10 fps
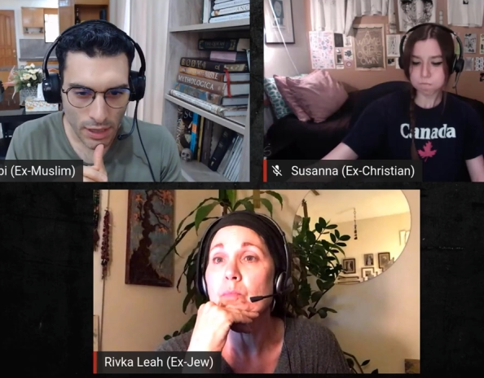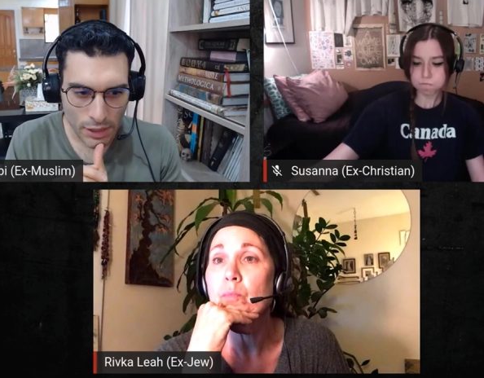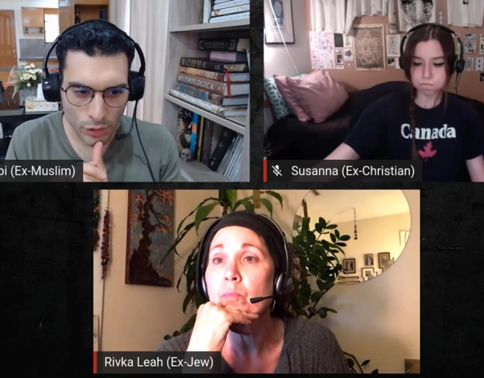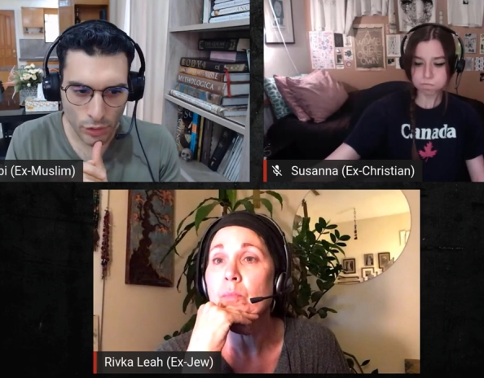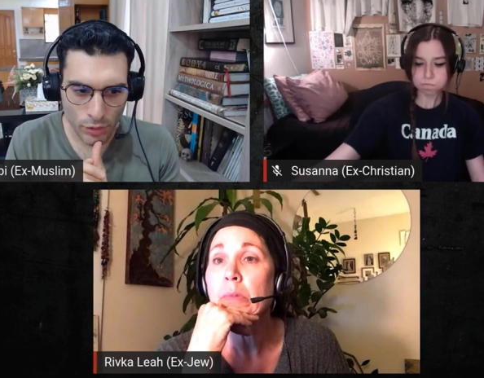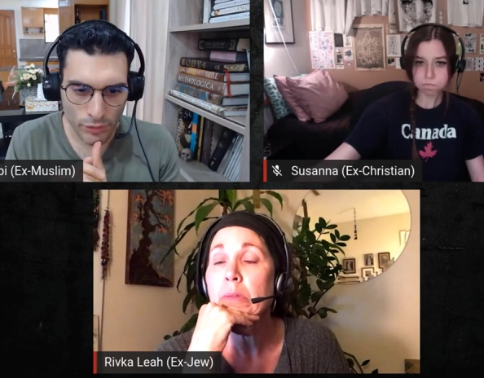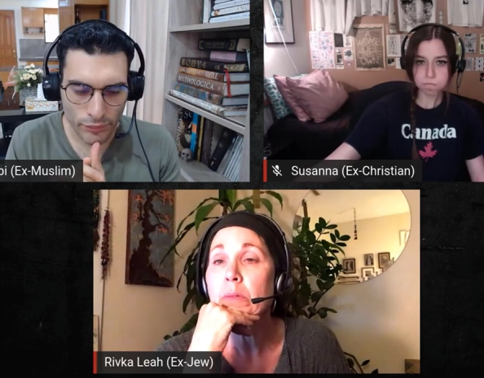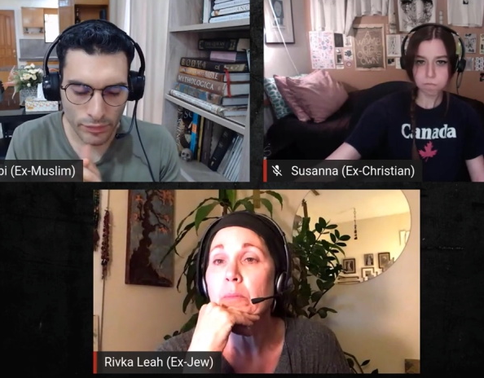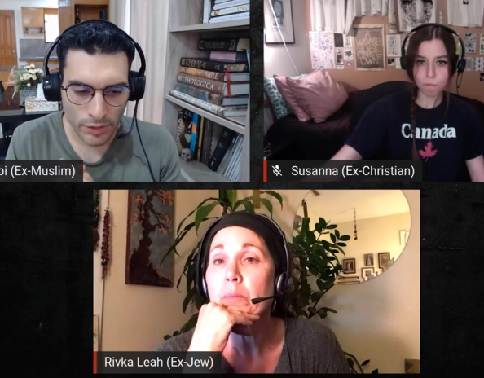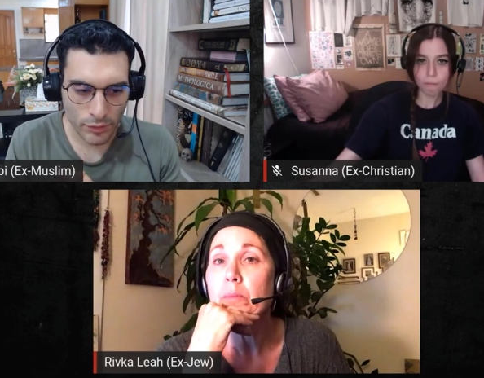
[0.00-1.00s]
Speaker 1: I don't know
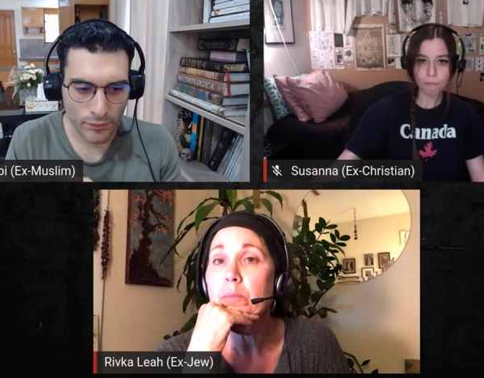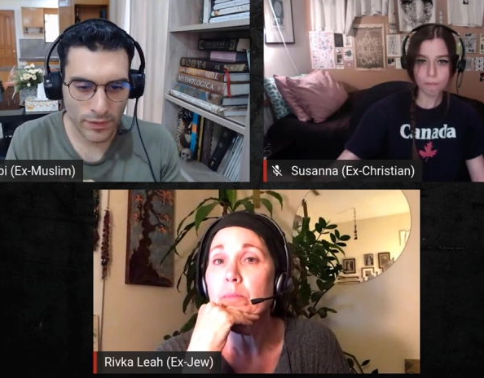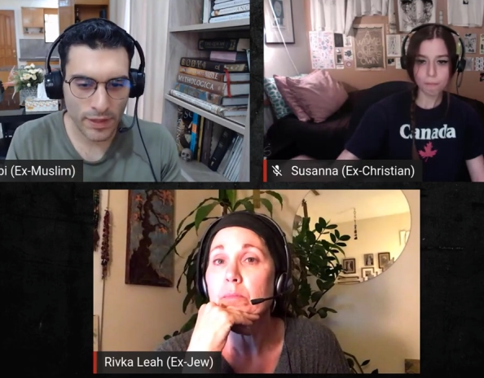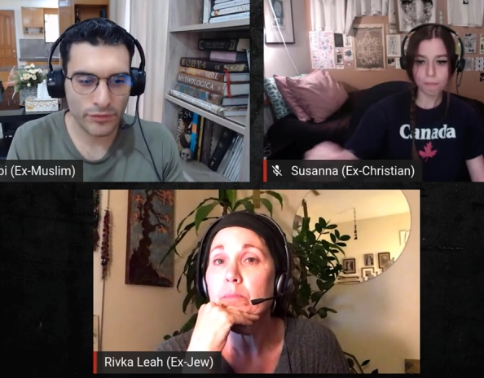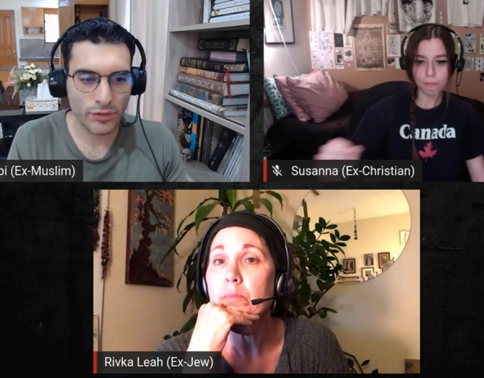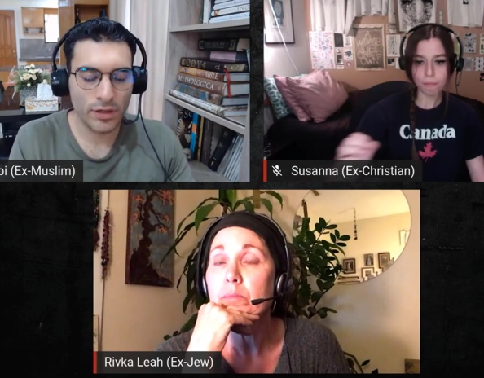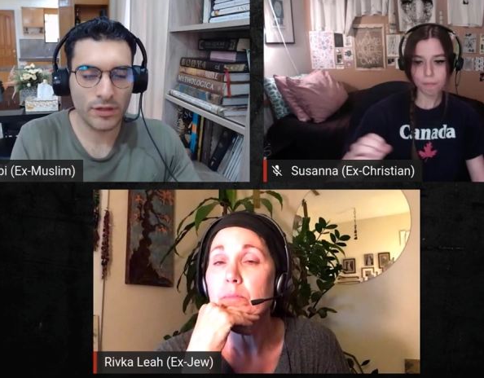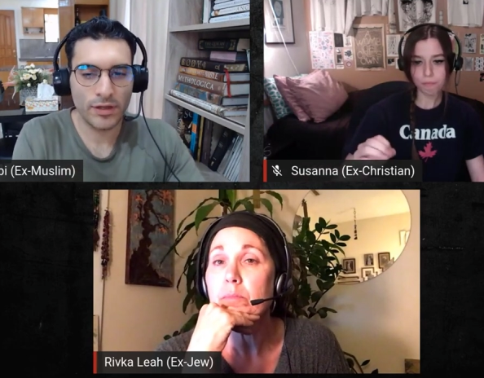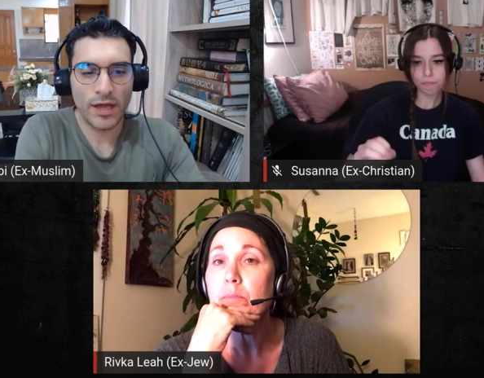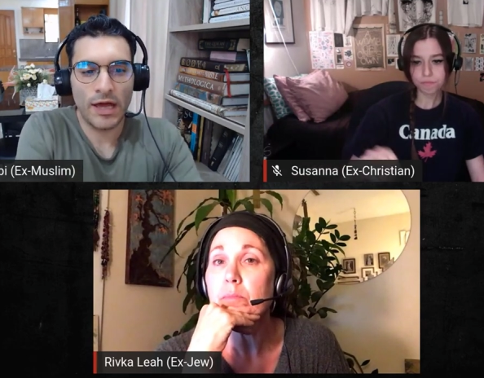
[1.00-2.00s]
if I don't think that's a good
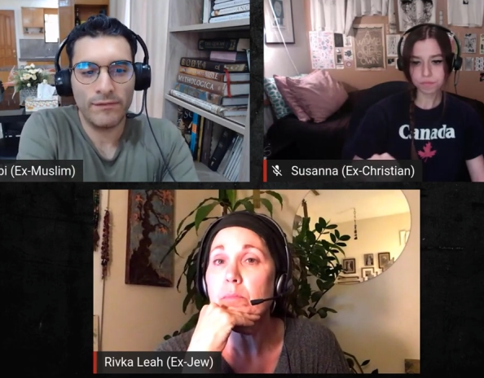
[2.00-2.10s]
idea.